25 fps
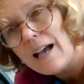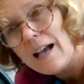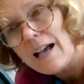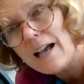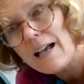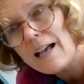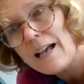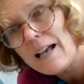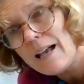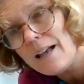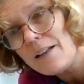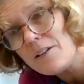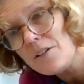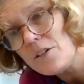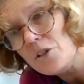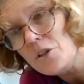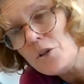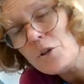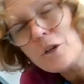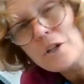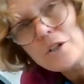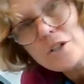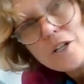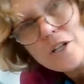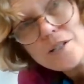And
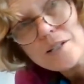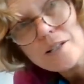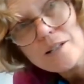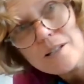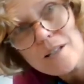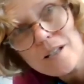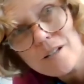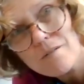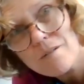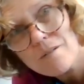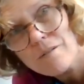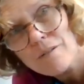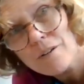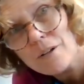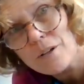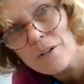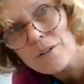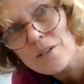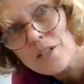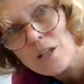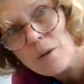you can use this in reverse.